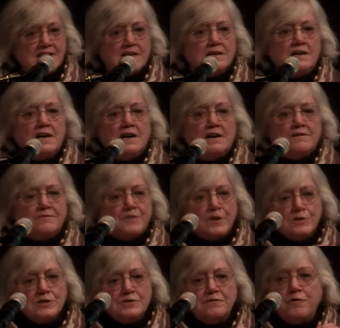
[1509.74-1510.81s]
a
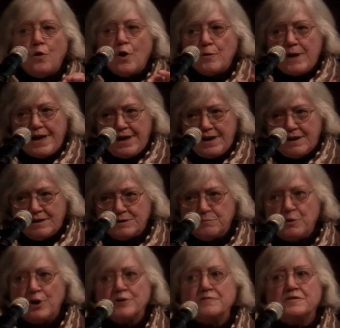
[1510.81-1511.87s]
first foray on the
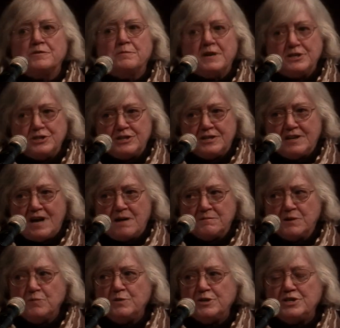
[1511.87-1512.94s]
part of the Panchen
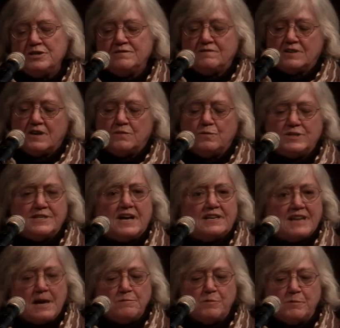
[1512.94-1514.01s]
Lama, which was not
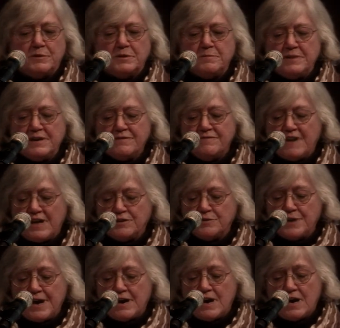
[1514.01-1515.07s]
capable of being
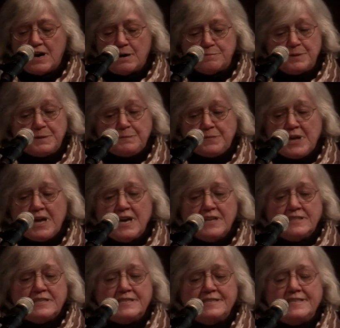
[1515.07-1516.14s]
followed up,
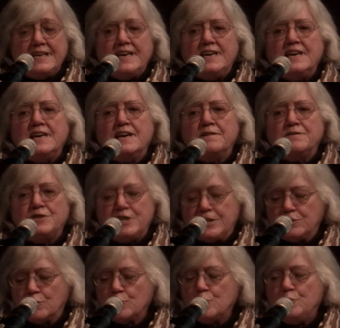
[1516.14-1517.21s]
to see if
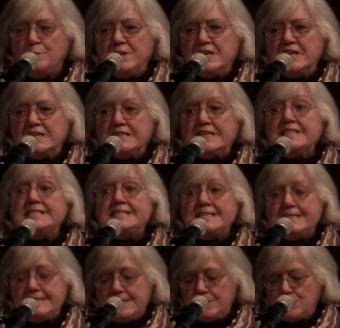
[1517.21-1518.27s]
Qianlong could be
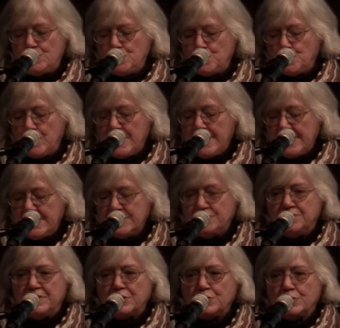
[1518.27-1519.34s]
enlisted into his
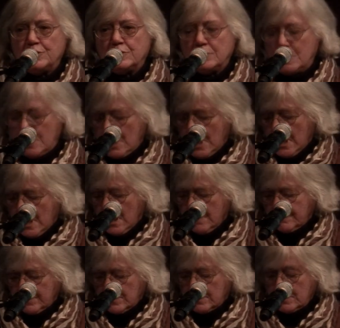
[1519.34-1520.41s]
vision
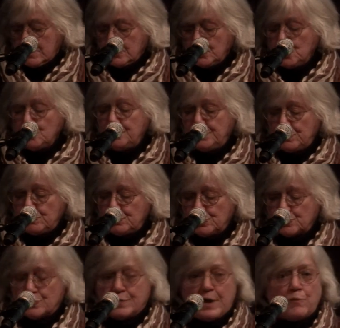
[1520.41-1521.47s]
of a new
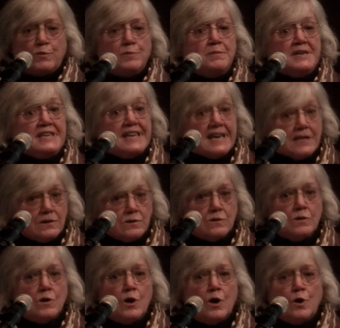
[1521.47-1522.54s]
future that would
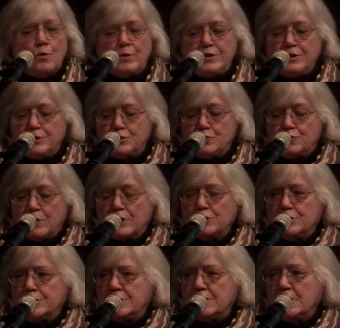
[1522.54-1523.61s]
begin with the
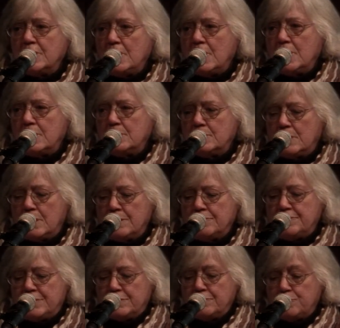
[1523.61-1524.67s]
destruction uh,
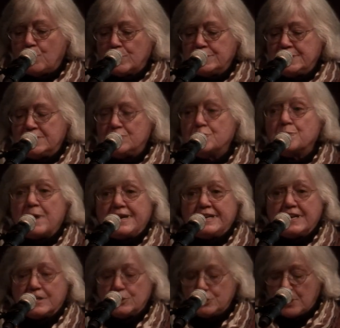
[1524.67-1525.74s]
of the forces
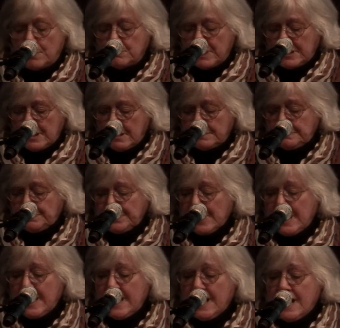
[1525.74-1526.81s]
threatening Shambhala.
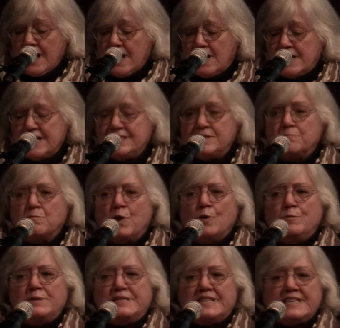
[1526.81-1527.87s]
Uh, it's a
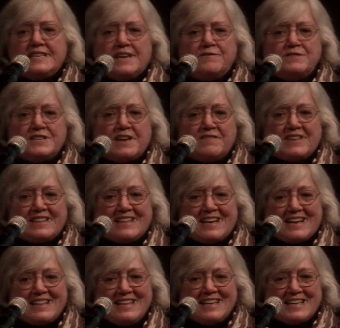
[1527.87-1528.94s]
moment in gift giving
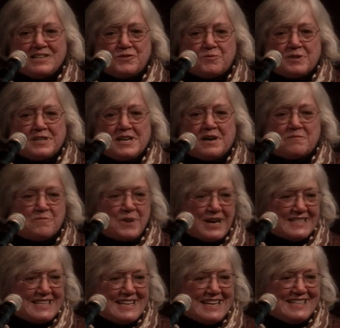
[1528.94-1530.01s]
that I think is really
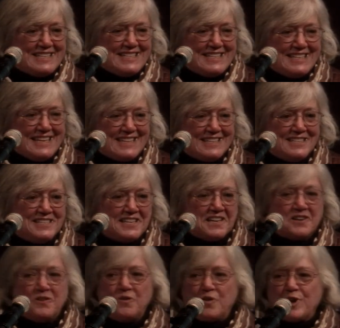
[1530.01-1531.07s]
unprecedented at the
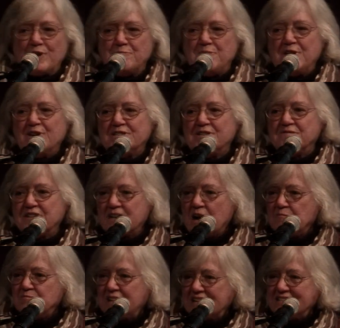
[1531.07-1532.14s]
Qing court because of the
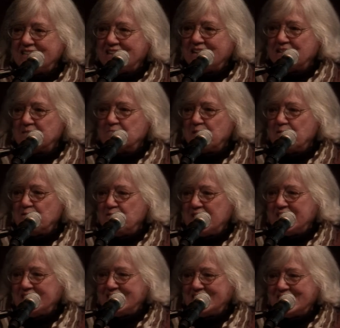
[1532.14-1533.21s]
complexity of the
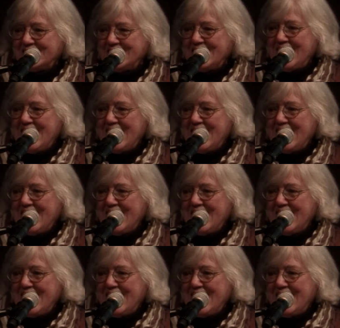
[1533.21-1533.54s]
motivation.